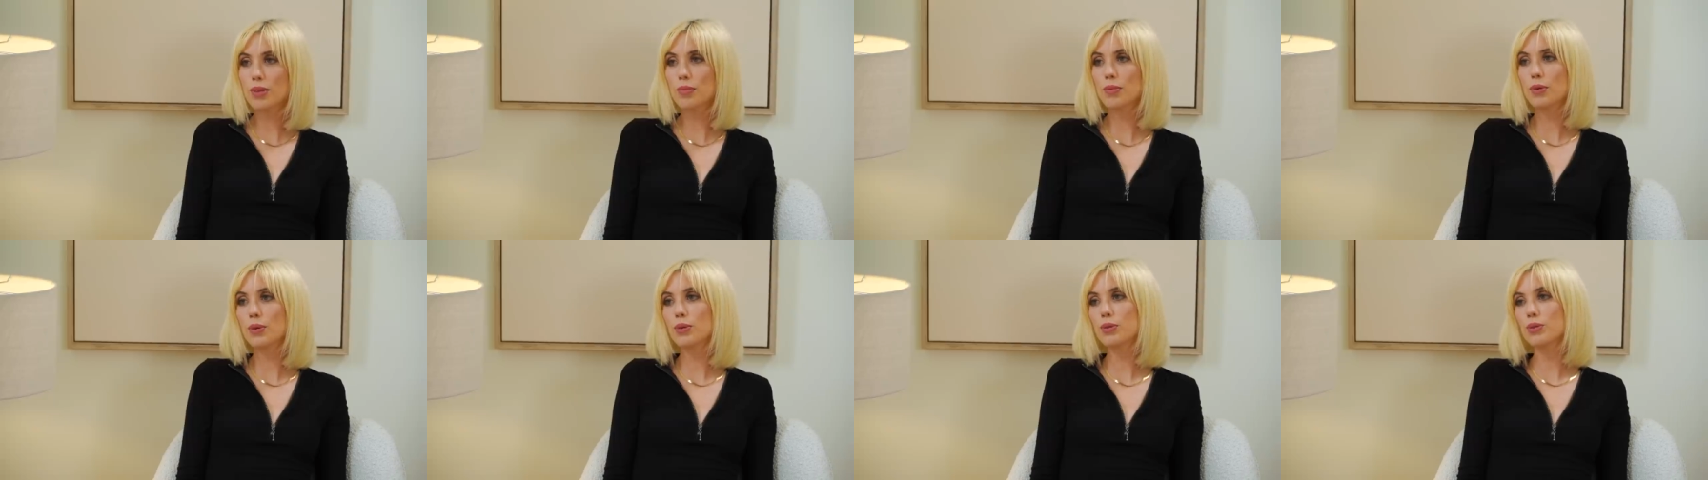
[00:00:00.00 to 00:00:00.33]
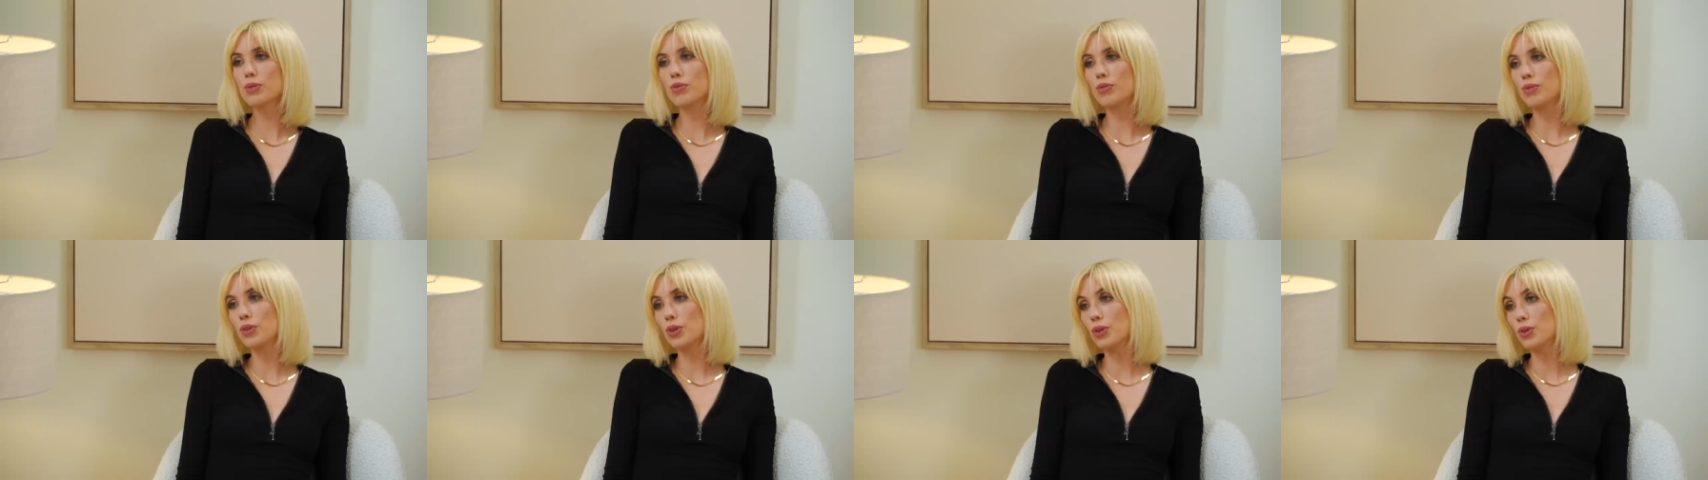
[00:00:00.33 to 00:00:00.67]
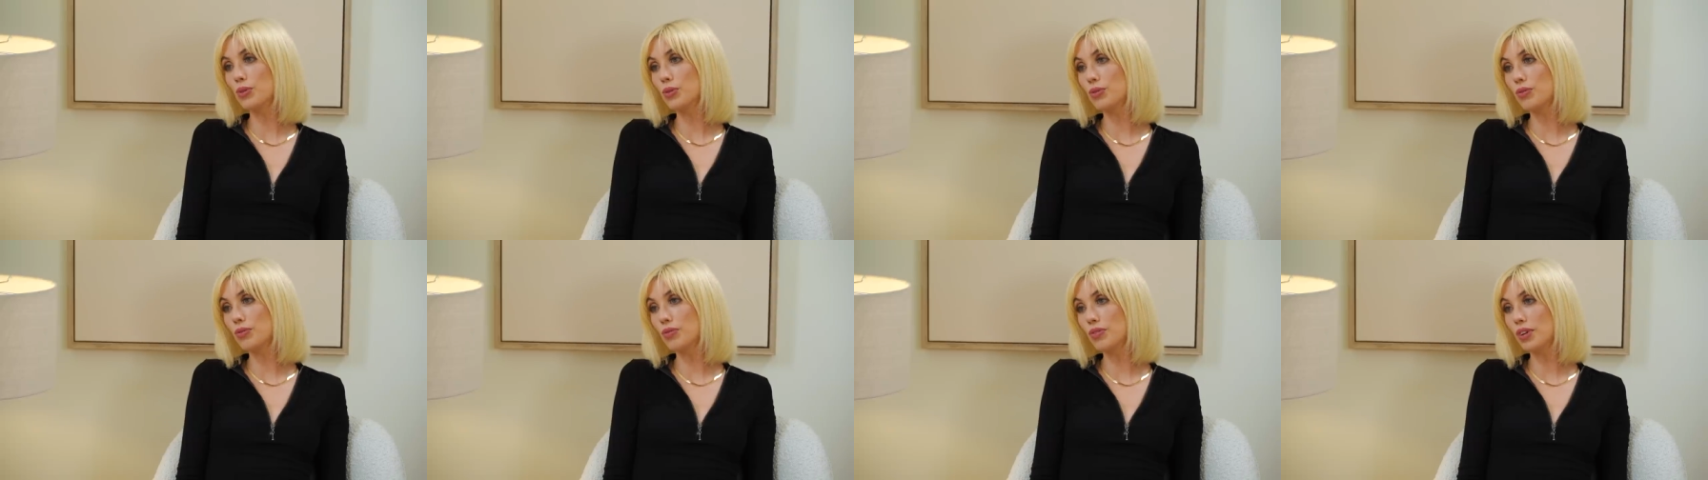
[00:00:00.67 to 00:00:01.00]
the most
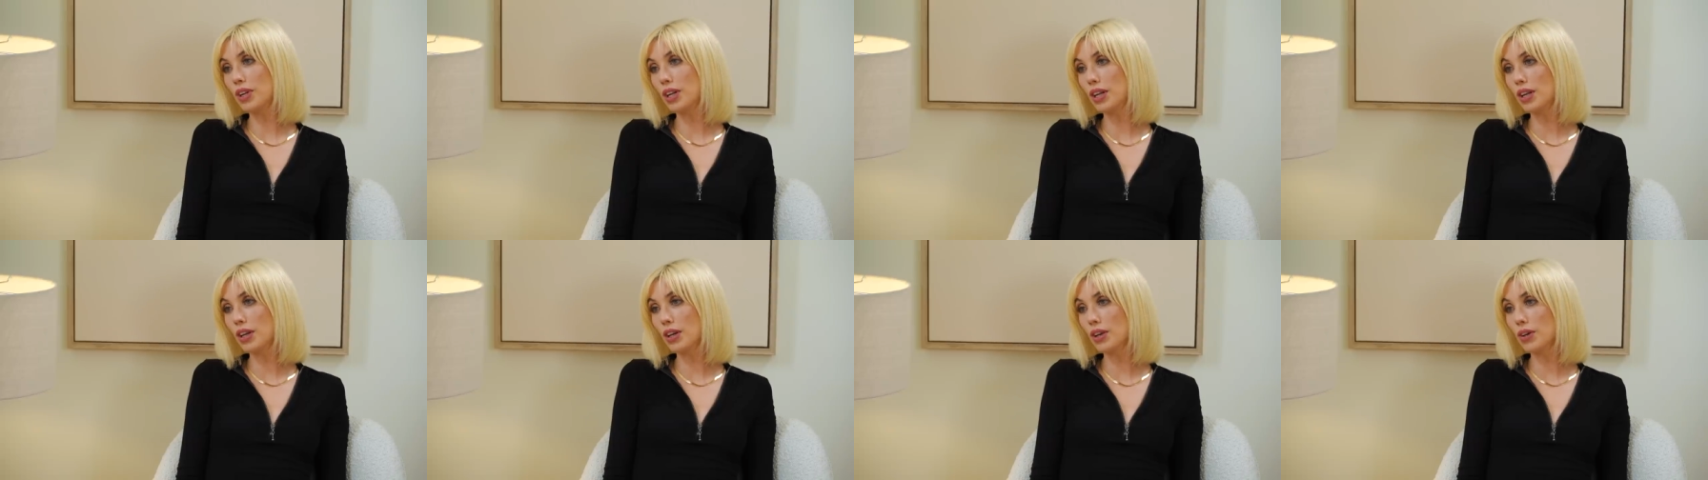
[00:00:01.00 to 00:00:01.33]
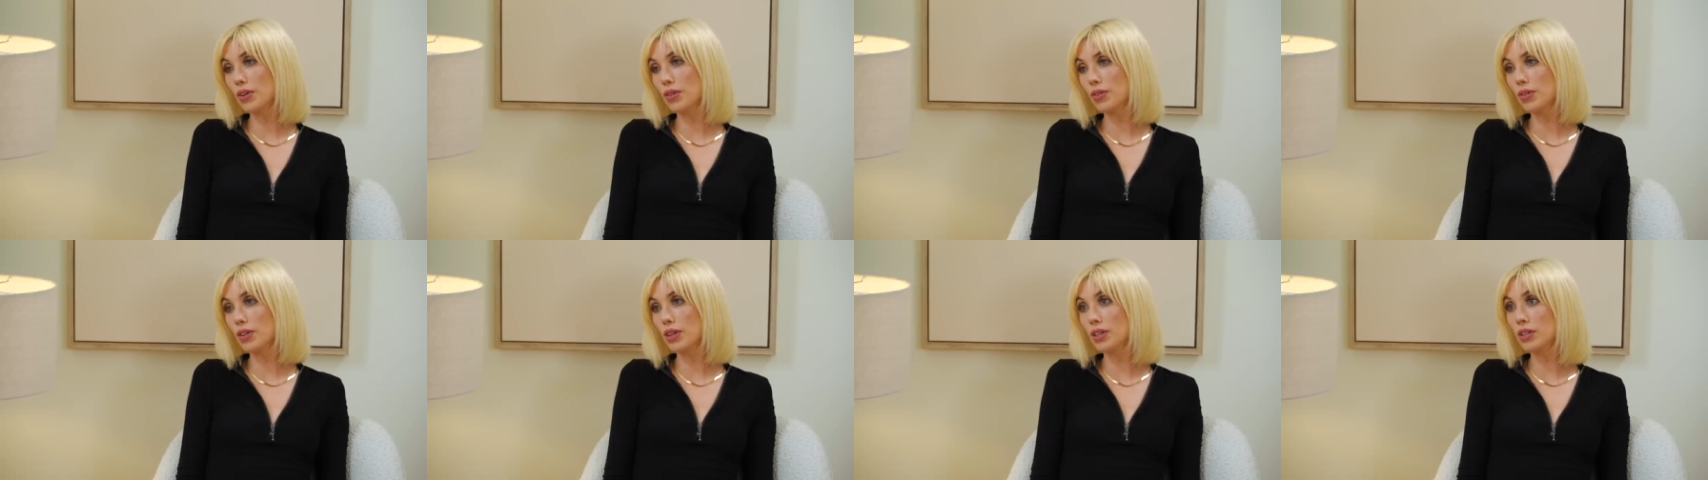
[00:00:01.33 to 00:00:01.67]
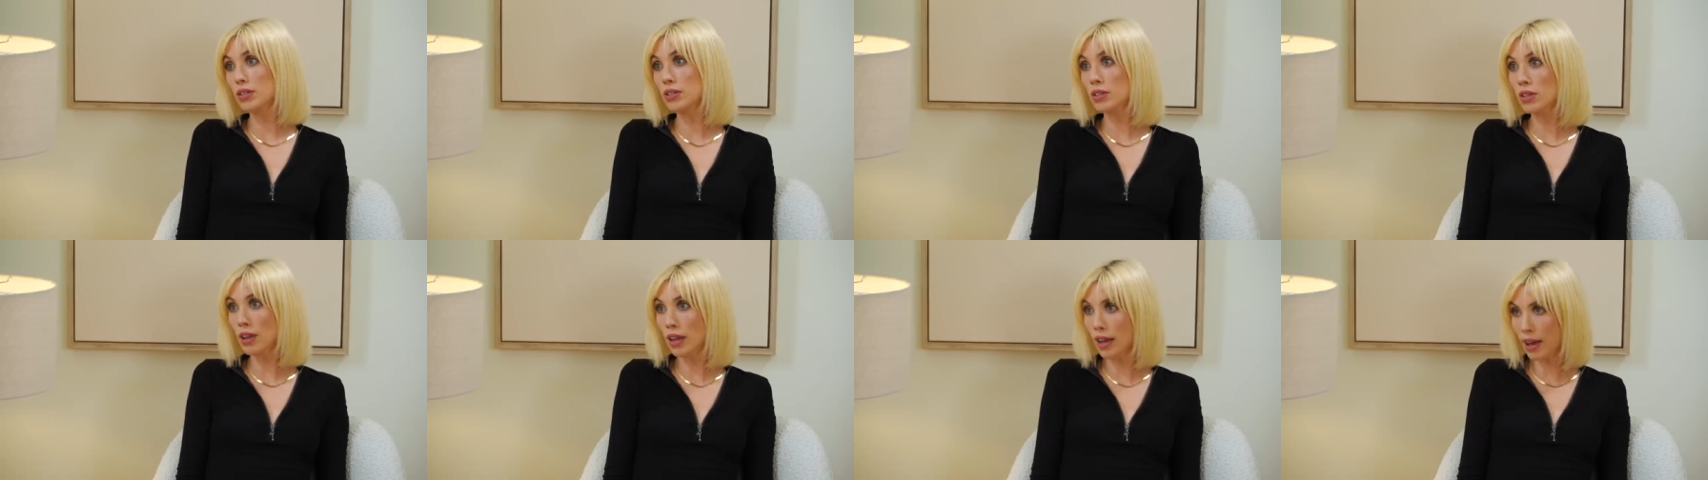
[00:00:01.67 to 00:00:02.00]
viewed video
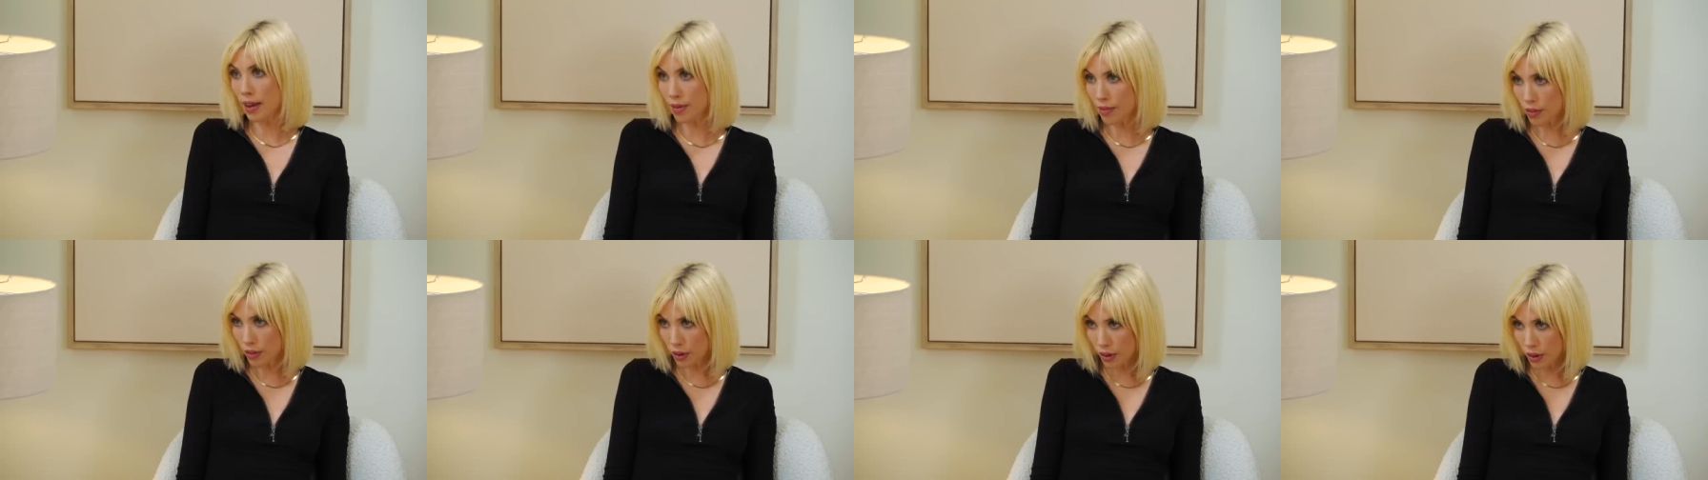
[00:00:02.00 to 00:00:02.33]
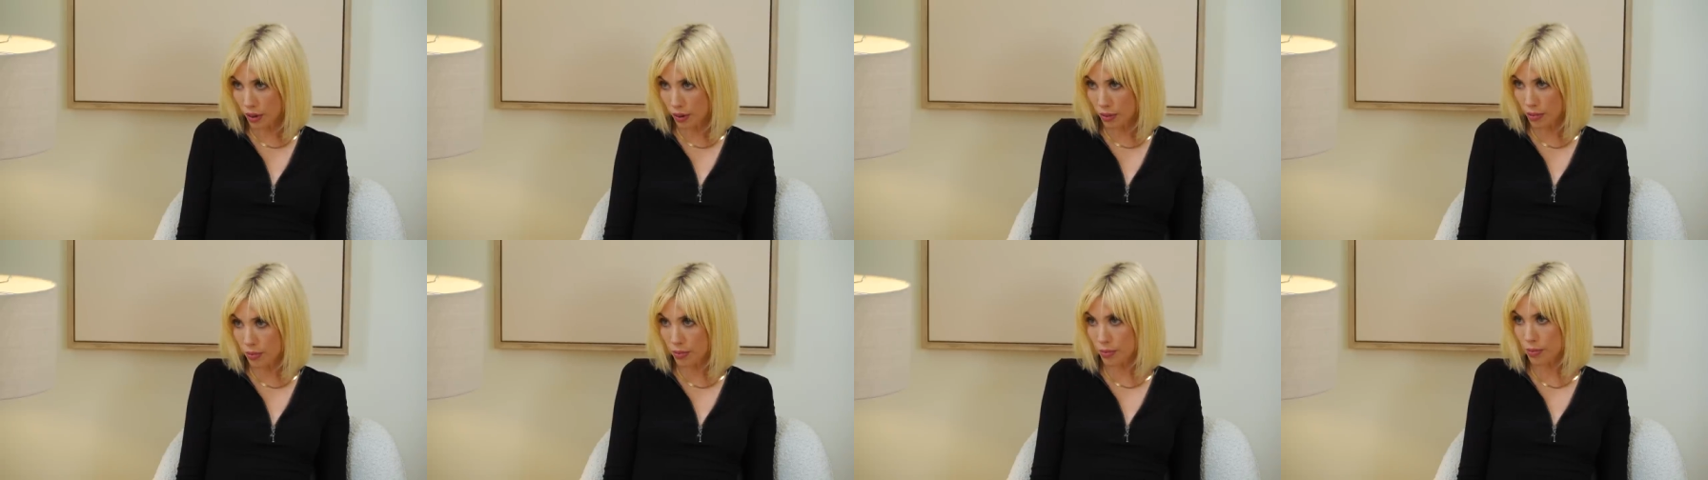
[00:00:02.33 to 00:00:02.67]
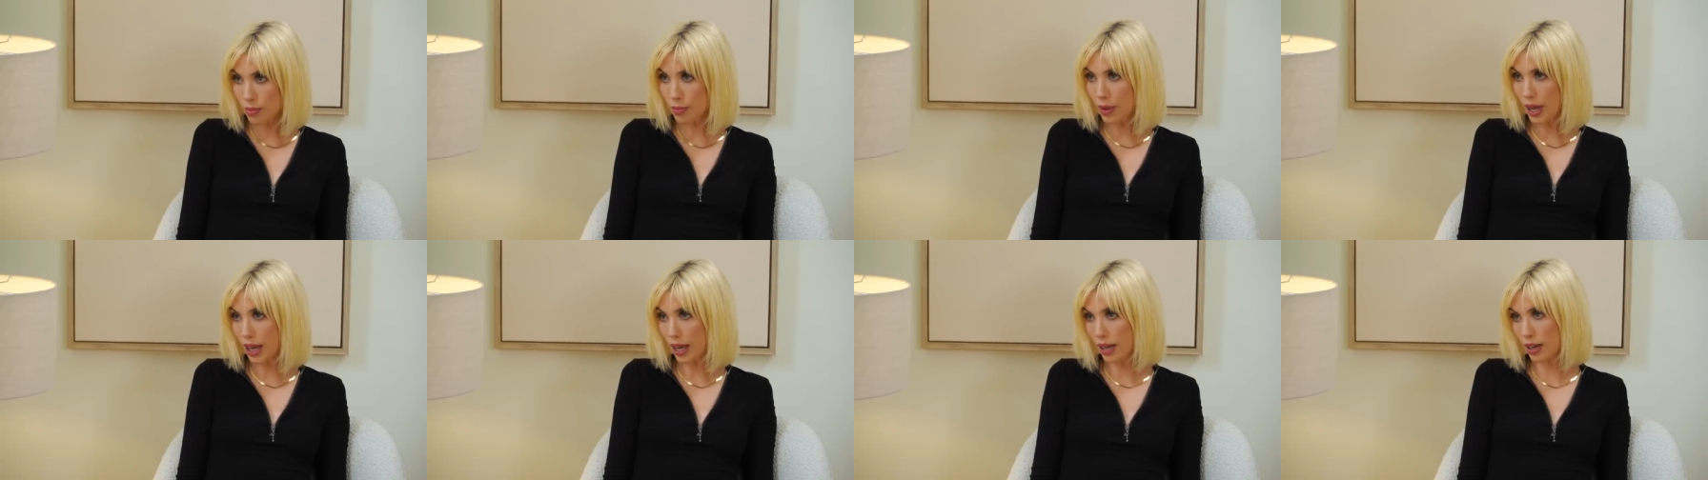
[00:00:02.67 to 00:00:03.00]
that's ever
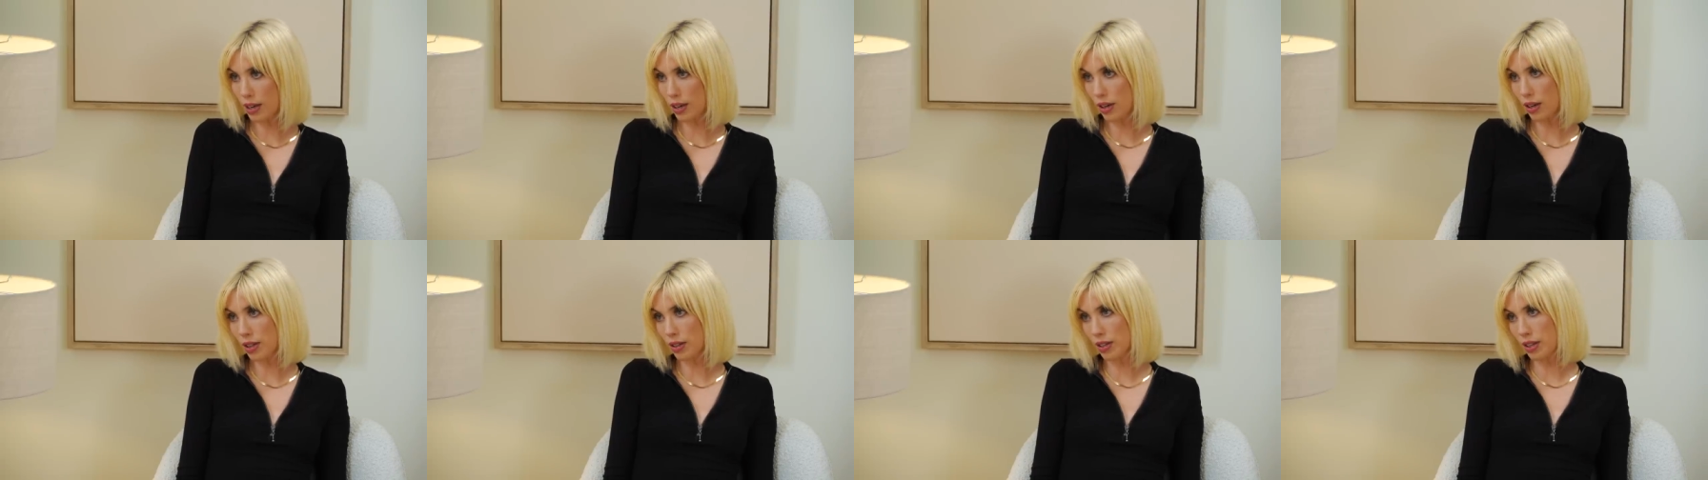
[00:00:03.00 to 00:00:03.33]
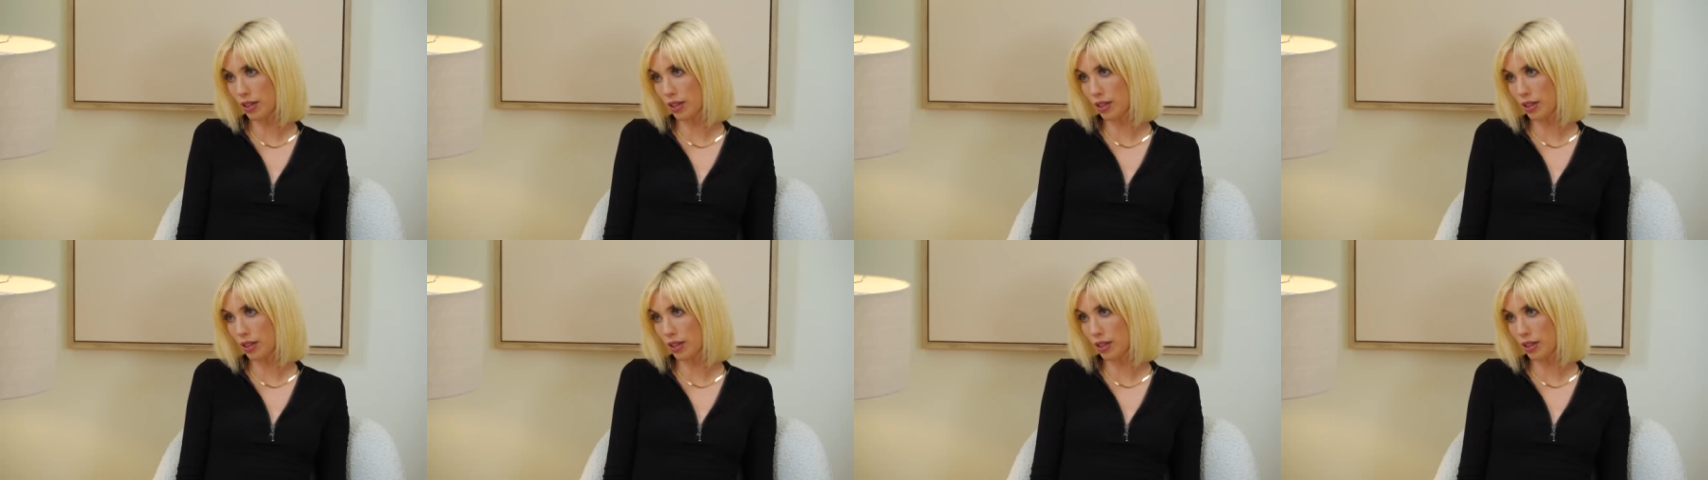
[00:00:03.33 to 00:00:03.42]
been. What